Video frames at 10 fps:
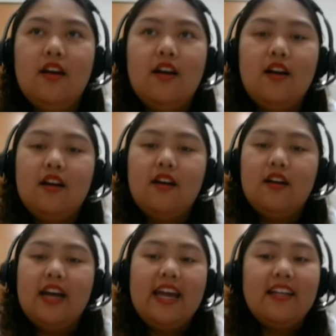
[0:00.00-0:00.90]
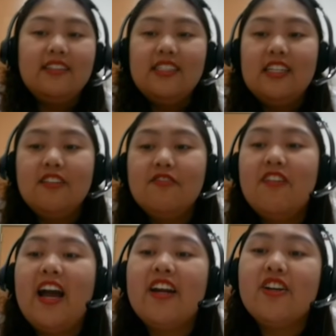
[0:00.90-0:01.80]
a healthy
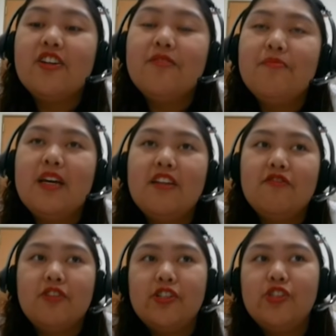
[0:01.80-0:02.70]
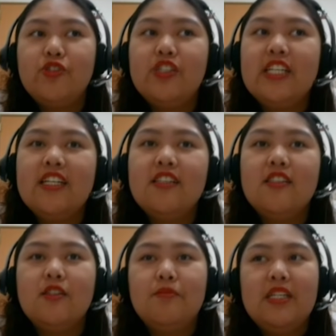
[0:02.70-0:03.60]
environment for
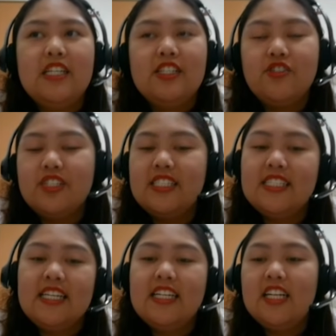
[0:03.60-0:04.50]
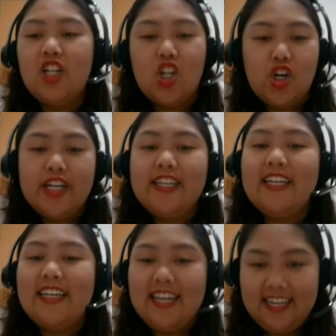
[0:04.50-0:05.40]
students to be interested in
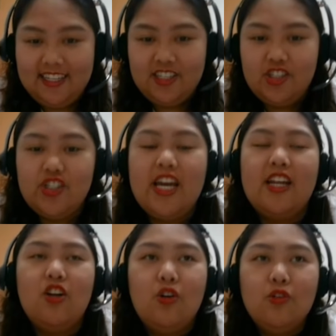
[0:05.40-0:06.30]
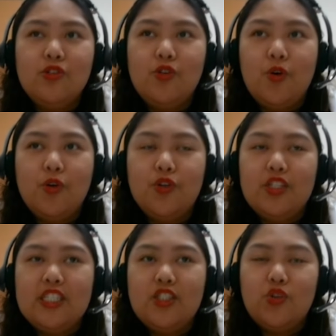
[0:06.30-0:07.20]
learning English, and also you
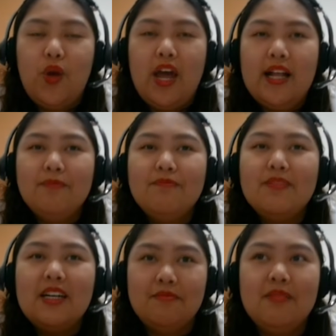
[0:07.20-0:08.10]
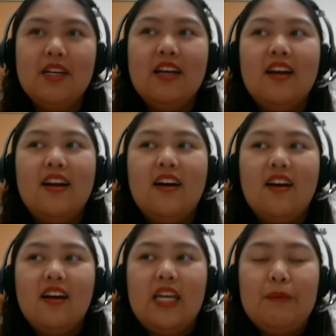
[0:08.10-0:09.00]
need to help them
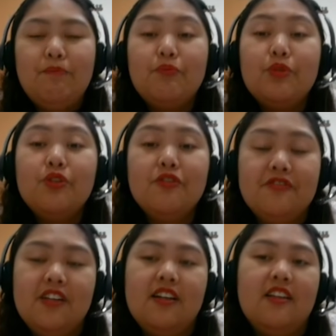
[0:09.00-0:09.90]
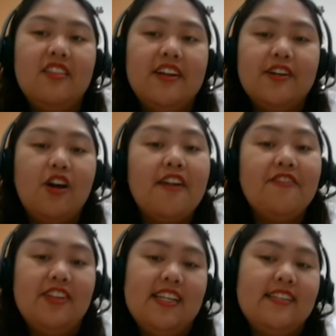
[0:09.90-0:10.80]
improve their
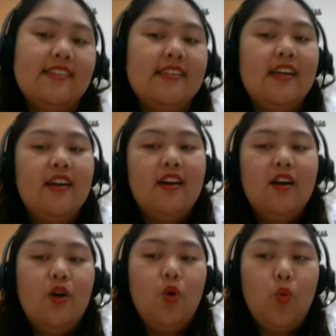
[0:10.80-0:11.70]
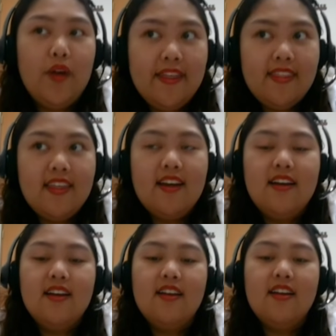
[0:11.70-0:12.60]
confidence with
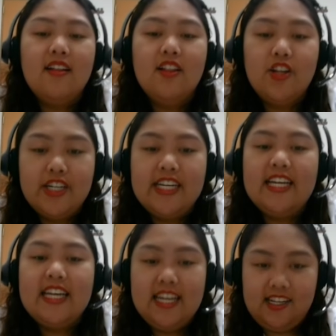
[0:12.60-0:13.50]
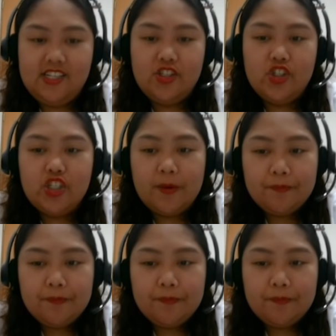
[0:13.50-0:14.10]
learning English.